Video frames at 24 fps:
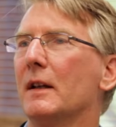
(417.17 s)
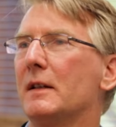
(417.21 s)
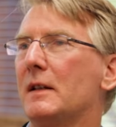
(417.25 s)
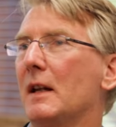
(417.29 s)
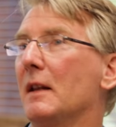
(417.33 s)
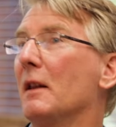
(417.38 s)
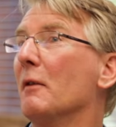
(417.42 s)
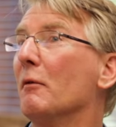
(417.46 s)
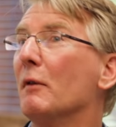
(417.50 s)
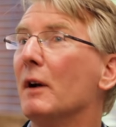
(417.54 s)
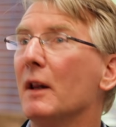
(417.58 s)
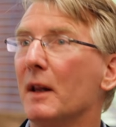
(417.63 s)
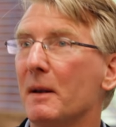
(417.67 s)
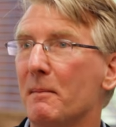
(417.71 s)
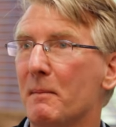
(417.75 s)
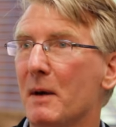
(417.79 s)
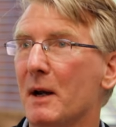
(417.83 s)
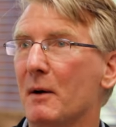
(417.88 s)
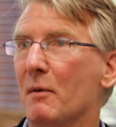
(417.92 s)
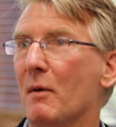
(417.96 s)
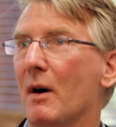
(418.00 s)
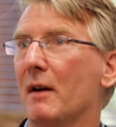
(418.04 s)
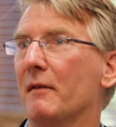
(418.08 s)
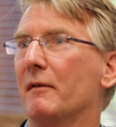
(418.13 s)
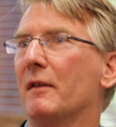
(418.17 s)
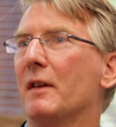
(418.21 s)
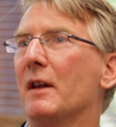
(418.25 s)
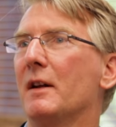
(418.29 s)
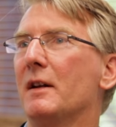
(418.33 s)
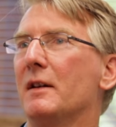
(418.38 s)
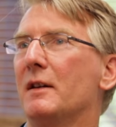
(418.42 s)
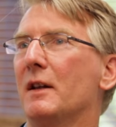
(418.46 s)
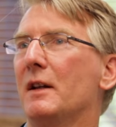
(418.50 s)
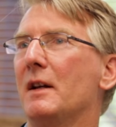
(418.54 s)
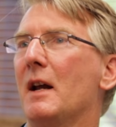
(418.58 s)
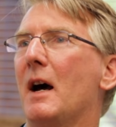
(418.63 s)
let's say, the really big one, the,
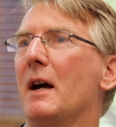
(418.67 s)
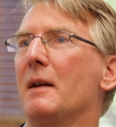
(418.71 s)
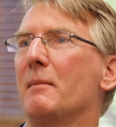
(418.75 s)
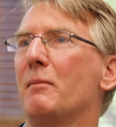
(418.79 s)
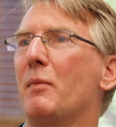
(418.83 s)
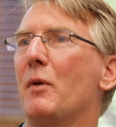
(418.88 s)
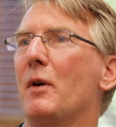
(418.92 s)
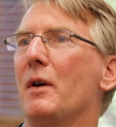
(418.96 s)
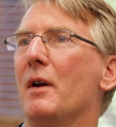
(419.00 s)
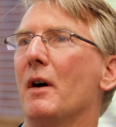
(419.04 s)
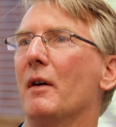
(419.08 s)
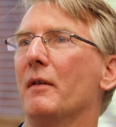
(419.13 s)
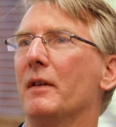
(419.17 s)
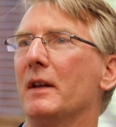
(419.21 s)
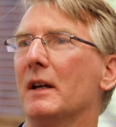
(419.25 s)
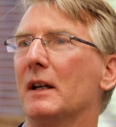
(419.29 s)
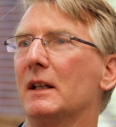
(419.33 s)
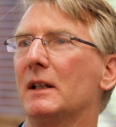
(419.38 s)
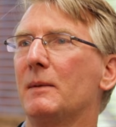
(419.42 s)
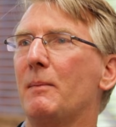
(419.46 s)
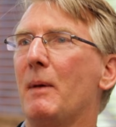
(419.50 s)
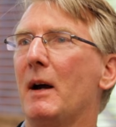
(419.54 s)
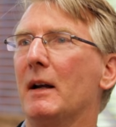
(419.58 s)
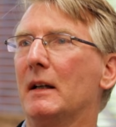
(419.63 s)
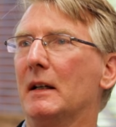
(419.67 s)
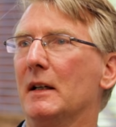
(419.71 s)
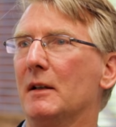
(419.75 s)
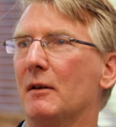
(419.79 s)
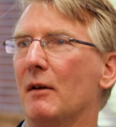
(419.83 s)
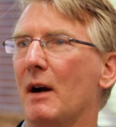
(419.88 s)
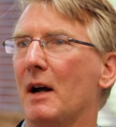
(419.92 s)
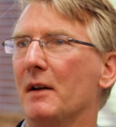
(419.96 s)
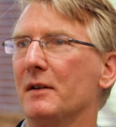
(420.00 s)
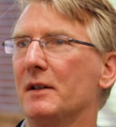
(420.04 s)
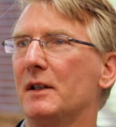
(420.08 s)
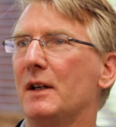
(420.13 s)
the 9.0, the expected
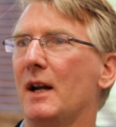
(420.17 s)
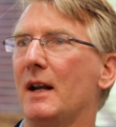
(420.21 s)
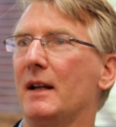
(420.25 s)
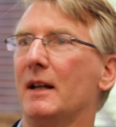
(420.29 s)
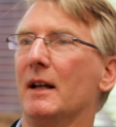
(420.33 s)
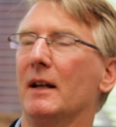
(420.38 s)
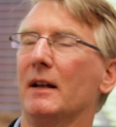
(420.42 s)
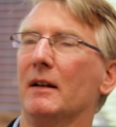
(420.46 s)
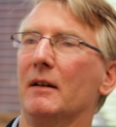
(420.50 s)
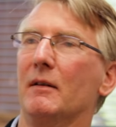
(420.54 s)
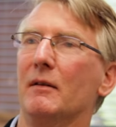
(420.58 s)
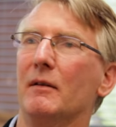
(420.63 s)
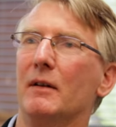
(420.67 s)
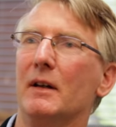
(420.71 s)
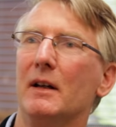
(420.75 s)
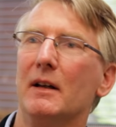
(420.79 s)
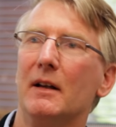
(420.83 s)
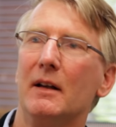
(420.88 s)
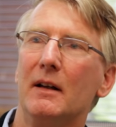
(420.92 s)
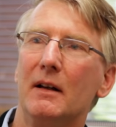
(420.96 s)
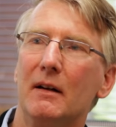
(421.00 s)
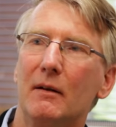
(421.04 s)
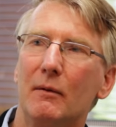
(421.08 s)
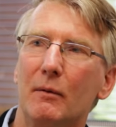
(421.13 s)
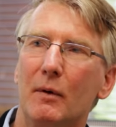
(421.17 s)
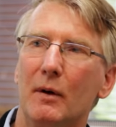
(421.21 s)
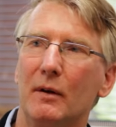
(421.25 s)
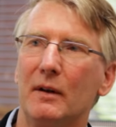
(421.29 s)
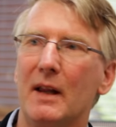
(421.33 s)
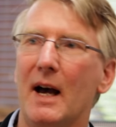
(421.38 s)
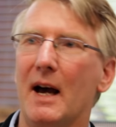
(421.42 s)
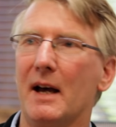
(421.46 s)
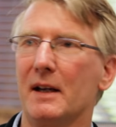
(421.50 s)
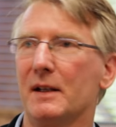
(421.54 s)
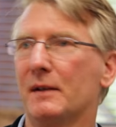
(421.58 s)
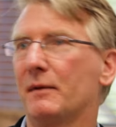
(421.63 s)
ground shaking will
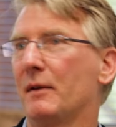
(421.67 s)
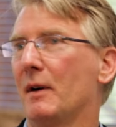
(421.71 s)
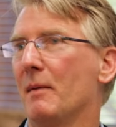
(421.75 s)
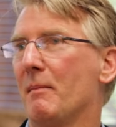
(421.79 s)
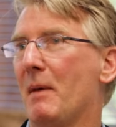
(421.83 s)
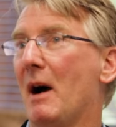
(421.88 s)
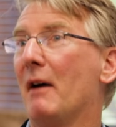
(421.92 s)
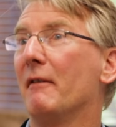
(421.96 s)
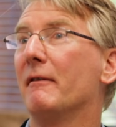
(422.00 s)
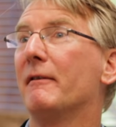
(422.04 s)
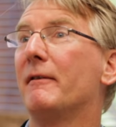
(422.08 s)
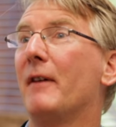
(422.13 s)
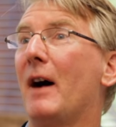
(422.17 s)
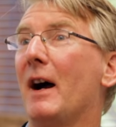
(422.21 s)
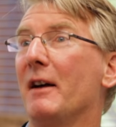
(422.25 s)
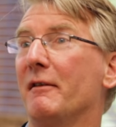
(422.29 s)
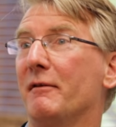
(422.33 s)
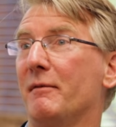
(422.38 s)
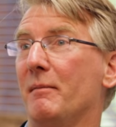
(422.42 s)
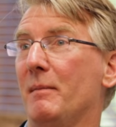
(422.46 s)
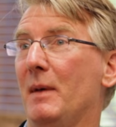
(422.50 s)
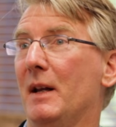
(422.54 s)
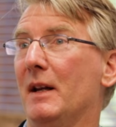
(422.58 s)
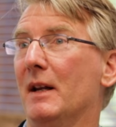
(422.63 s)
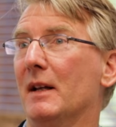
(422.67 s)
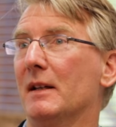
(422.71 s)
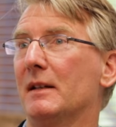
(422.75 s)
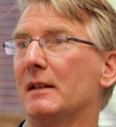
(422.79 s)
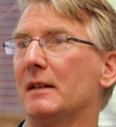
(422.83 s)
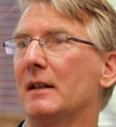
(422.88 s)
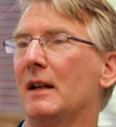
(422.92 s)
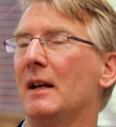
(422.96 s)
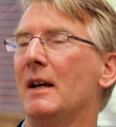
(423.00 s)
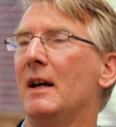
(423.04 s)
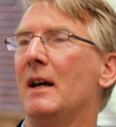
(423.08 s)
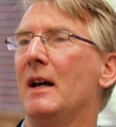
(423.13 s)
last for about five
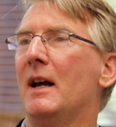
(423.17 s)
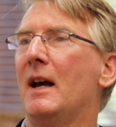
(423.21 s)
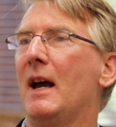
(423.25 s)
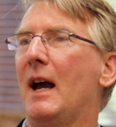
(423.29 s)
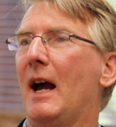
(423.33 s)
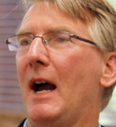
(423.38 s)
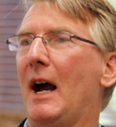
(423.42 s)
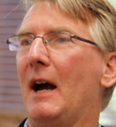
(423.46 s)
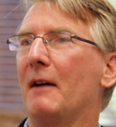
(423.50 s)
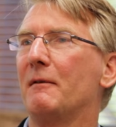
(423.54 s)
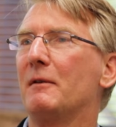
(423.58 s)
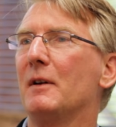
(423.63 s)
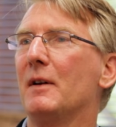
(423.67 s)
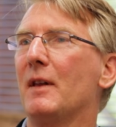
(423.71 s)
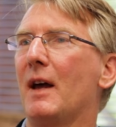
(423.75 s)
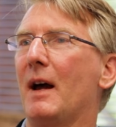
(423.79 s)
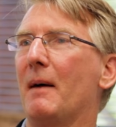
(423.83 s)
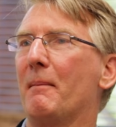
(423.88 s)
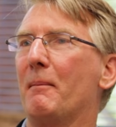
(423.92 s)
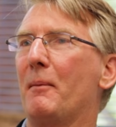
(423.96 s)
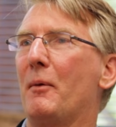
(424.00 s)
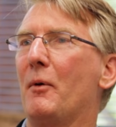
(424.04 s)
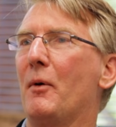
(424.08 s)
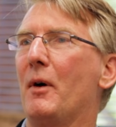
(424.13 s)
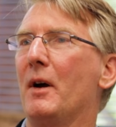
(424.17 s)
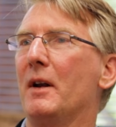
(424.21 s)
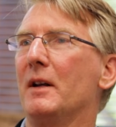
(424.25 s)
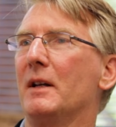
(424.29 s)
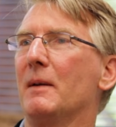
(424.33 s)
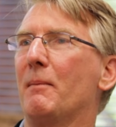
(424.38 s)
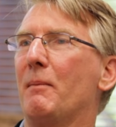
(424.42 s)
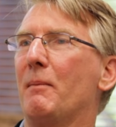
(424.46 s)
minutes. After that point,